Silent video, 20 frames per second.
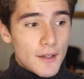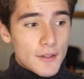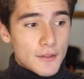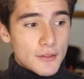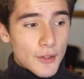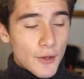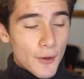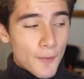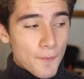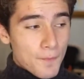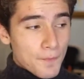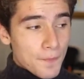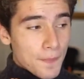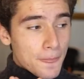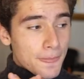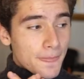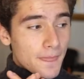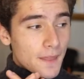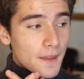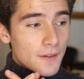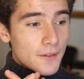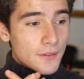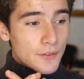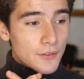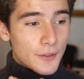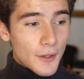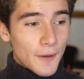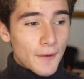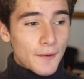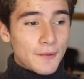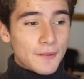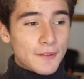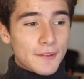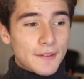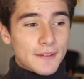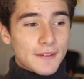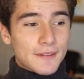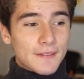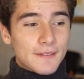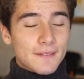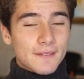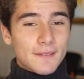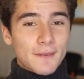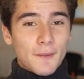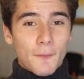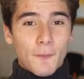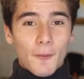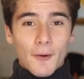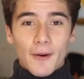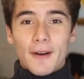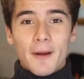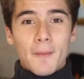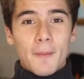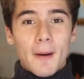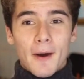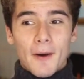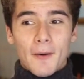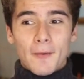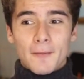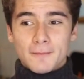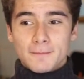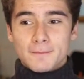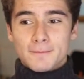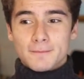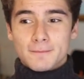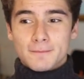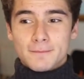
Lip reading: So don't worry about